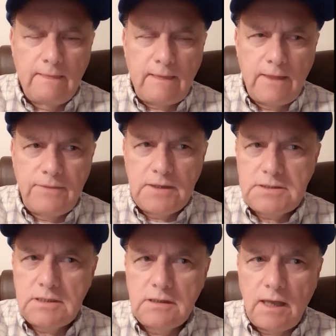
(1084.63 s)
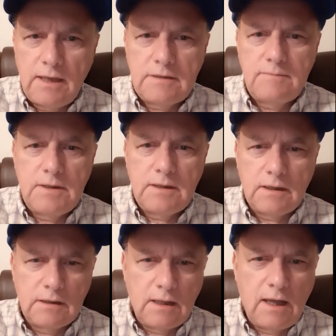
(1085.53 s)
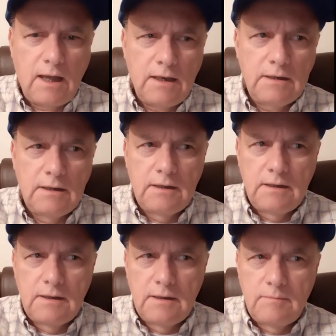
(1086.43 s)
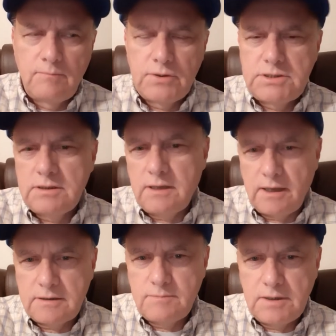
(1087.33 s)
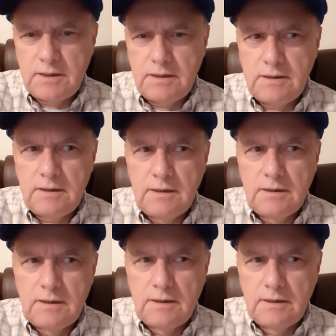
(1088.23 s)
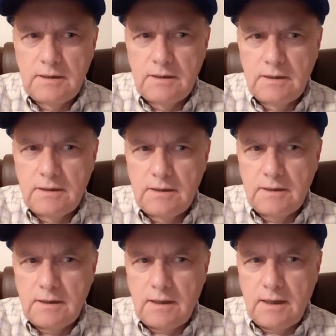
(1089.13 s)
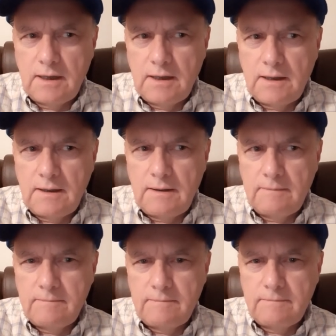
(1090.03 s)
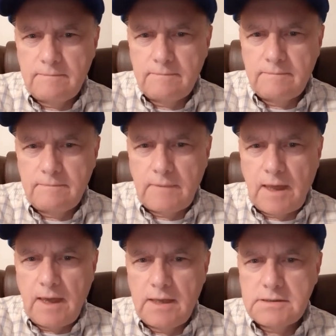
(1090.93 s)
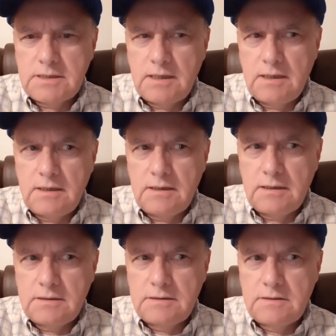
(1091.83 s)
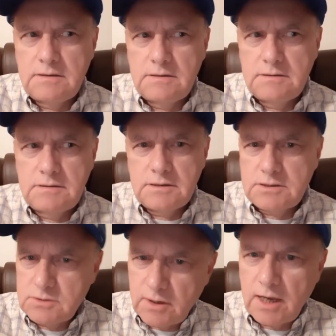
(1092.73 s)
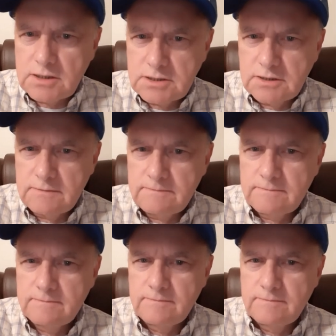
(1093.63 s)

I think she liked me a lot, but she liked me as a distraction